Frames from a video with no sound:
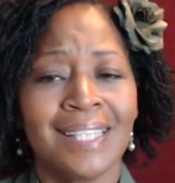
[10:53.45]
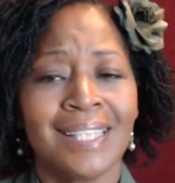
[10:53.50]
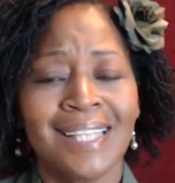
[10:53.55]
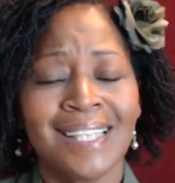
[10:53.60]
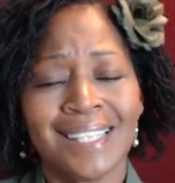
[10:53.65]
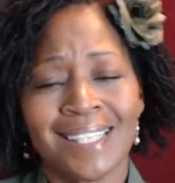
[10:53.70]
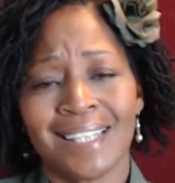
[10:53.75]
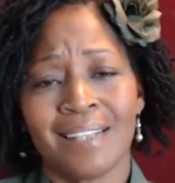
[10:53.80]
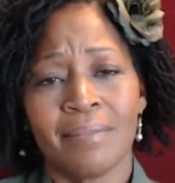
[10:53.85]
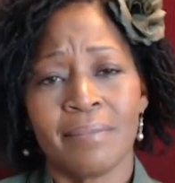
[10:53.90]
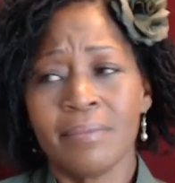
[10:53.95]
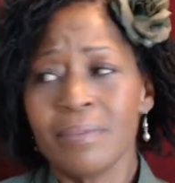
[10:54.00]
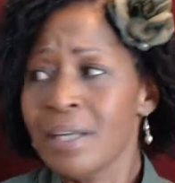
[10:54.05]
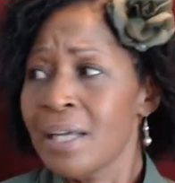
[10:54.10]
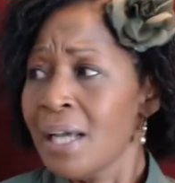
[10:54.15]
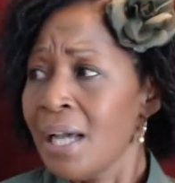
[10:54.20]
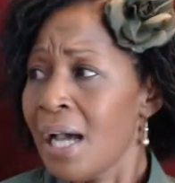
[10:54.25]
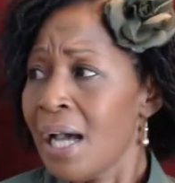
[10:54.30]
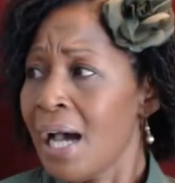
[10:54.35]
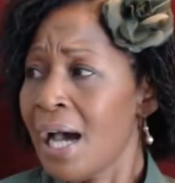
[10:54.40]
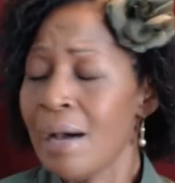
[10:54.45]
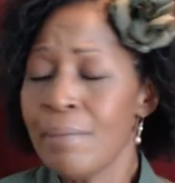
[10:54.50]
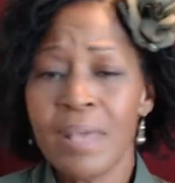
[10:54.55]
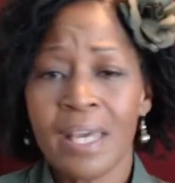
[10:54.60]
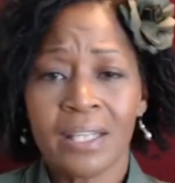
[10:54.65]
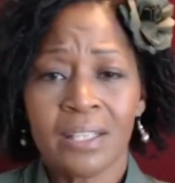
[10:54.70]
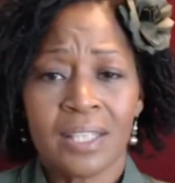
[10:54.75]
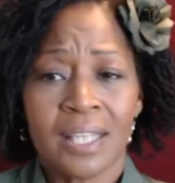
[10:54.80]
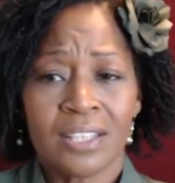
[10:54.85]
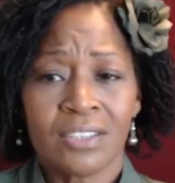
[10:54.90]
I'm not going to actually get into
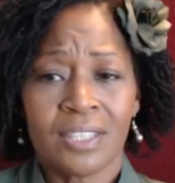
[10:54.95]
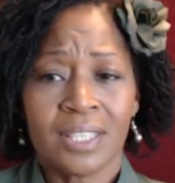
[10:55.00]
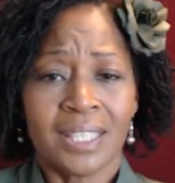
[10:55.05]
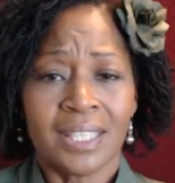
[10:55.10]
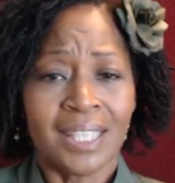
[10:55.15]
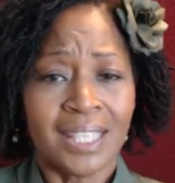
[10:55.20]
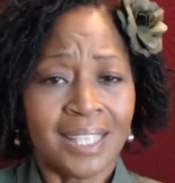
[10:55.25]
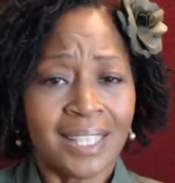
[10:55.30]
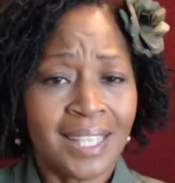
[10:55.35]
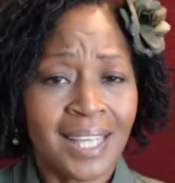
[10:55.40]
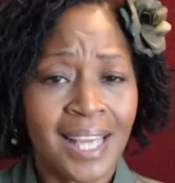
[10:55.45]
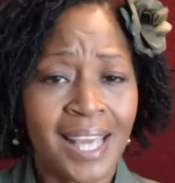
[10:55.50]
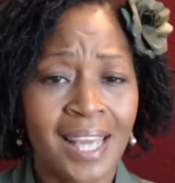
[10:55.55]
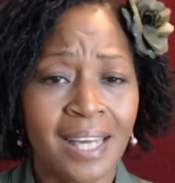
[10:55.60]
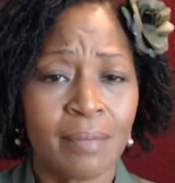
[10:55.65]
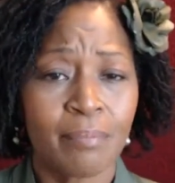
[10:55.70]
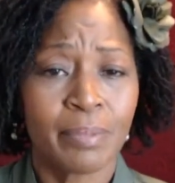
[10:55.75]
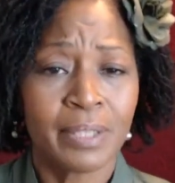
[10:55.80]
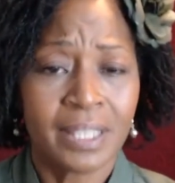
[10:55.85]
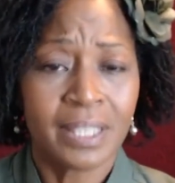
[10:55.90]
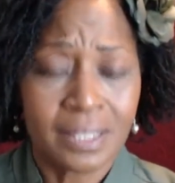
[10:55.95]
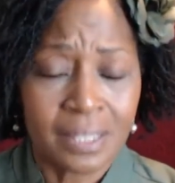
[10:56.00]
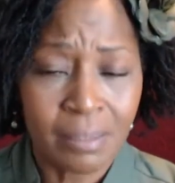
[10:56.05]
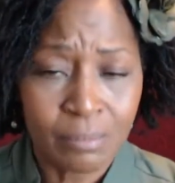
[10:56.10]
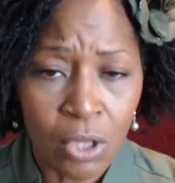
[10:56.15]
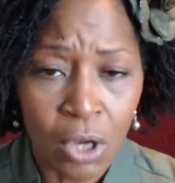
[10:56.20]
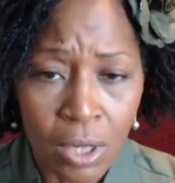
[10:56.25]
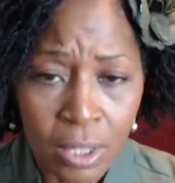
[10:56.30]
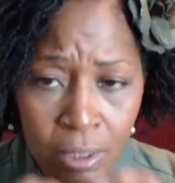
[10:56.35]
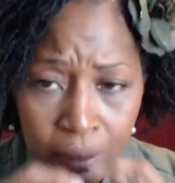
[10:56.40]
that because I'm talking about the healing,
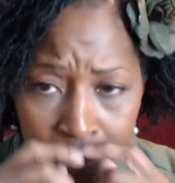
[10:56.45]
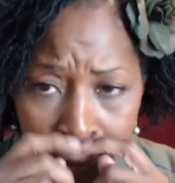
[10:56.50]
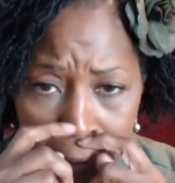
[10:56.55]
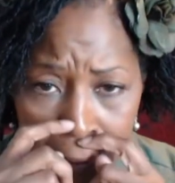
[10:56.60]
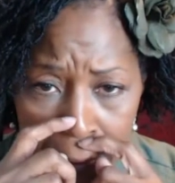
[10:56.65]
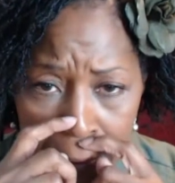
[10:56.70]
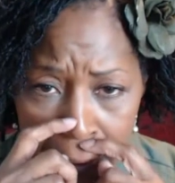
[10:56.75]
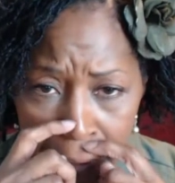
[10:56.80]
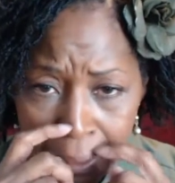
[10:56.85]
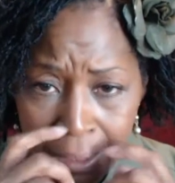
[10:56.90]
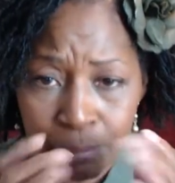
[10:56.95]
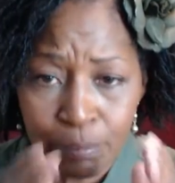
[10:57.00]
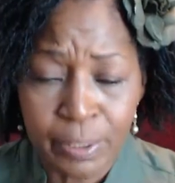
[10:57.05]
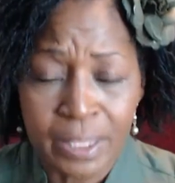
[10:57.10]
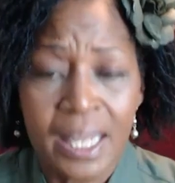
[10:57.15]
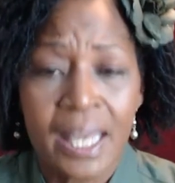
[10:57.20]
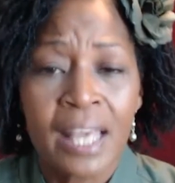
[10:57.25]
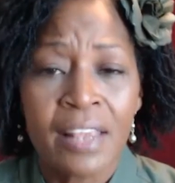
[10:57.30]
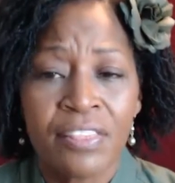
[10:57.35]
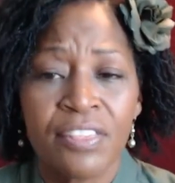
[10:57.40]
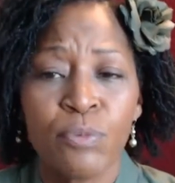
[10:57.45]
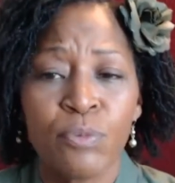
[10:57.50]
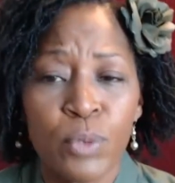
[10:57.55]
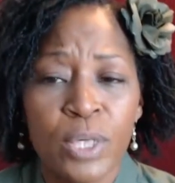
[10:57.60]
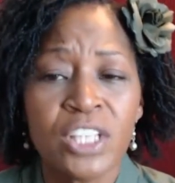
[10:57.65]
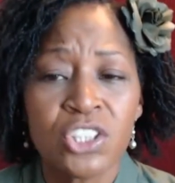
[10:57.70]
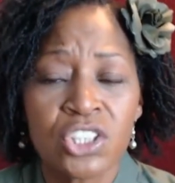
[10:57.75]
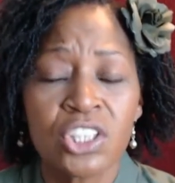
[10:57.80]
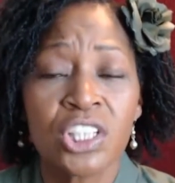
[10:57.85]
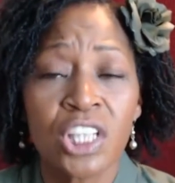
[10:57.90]
but we should
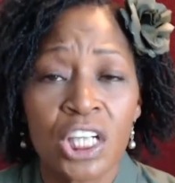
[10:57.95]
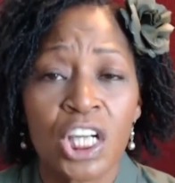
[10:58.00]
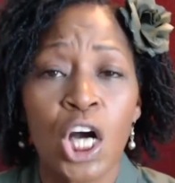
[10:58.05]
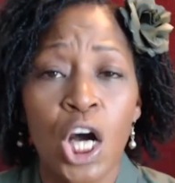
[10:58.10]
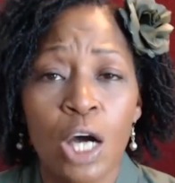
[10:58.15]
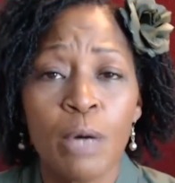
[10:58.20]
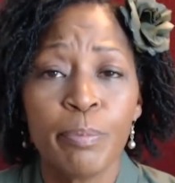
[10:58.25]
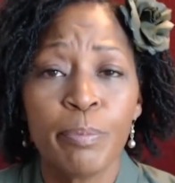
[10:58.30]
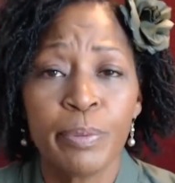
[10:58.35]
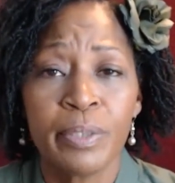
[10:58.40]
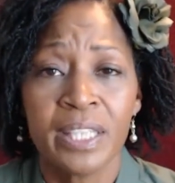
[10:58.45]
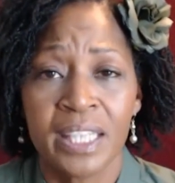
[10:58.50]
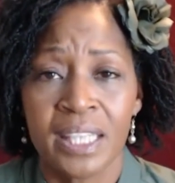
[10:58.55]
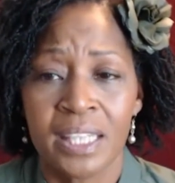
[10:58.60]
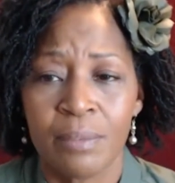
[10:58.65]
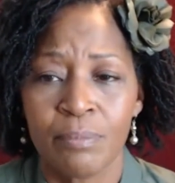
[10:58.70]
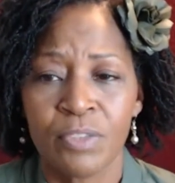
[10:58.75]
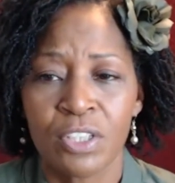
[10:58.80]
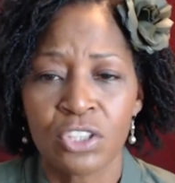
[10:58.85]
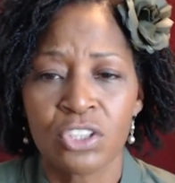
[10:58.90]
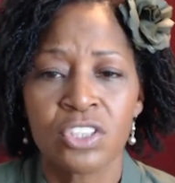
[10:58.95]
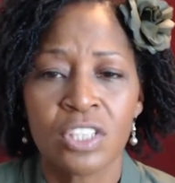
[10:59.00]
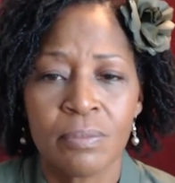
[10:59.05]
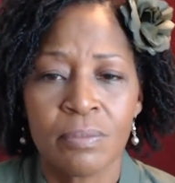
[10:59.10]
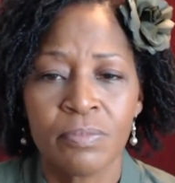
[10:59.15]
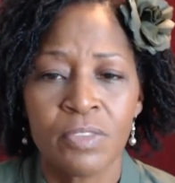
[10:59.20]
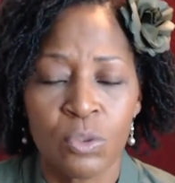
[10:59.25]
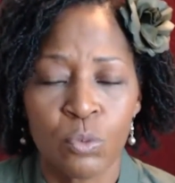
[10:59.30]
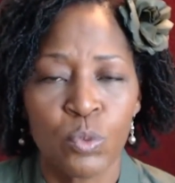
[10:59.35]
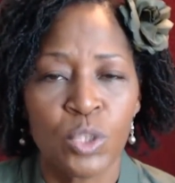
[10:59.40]
accompany him. There's something we should
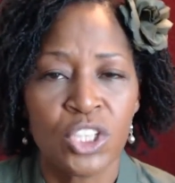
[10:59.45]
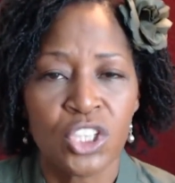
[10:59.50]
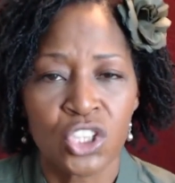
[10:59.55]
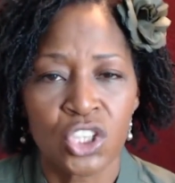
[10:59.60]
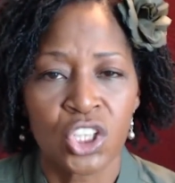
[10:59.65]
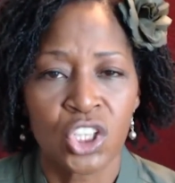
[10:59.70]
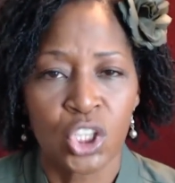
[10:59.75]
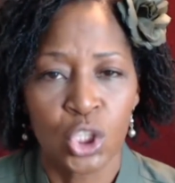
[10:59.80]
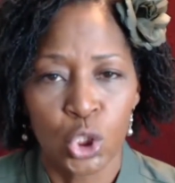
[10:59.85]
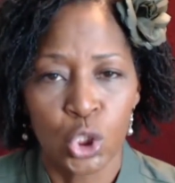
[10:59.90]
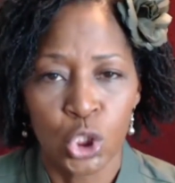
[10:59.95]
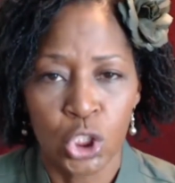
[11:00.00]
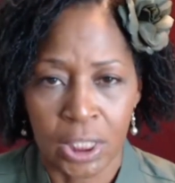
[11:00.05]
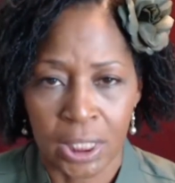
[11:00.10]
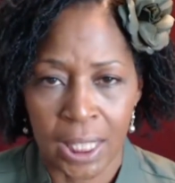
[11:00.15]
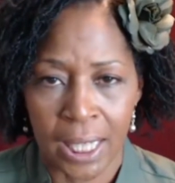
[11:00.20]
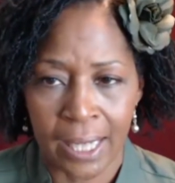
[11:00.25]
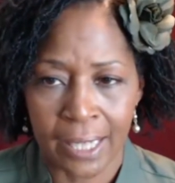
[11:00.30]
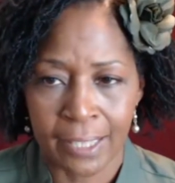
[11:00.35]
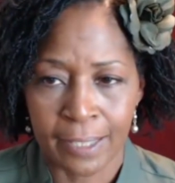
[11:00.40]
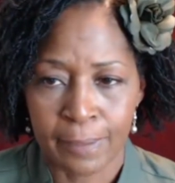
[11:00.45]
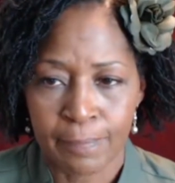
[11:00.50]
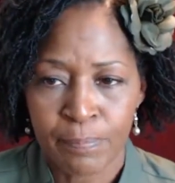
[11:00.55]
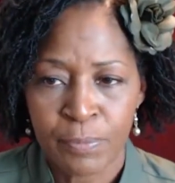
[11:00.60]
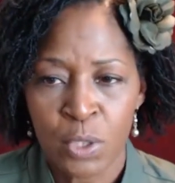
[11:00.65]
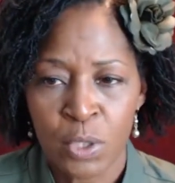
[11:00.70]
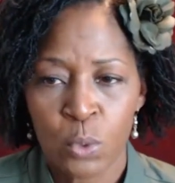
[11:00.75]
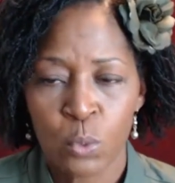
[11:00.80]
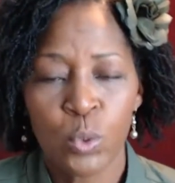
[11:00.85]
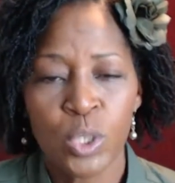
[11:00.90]
look like. We should
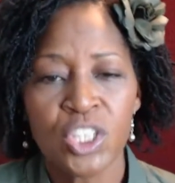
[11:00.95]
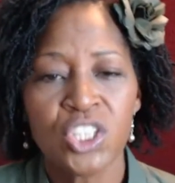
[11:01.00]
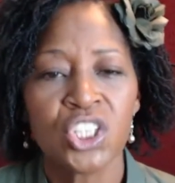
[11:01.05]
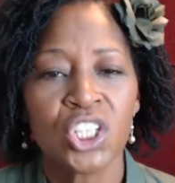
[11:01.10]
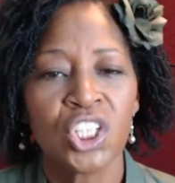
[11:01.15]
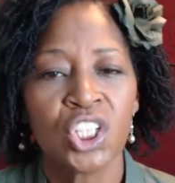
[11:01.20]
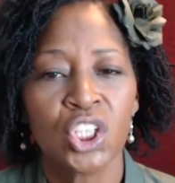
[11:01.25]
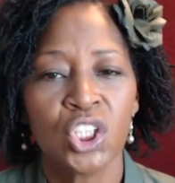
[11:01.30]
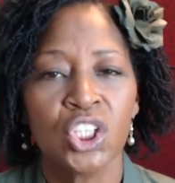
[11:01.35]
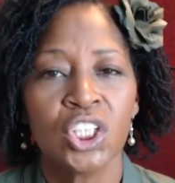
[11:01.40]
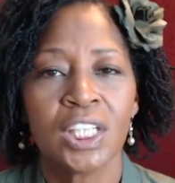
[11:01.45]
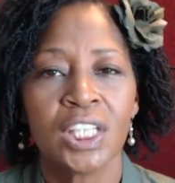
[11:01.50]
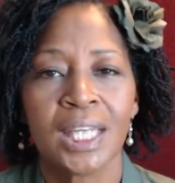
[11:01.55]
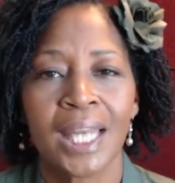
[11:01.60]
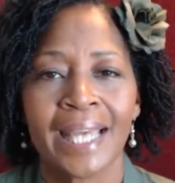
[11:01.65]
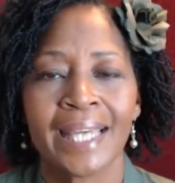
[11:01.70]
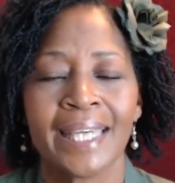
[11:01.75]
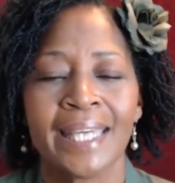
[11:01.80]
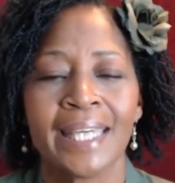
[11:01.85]
look like him. And the question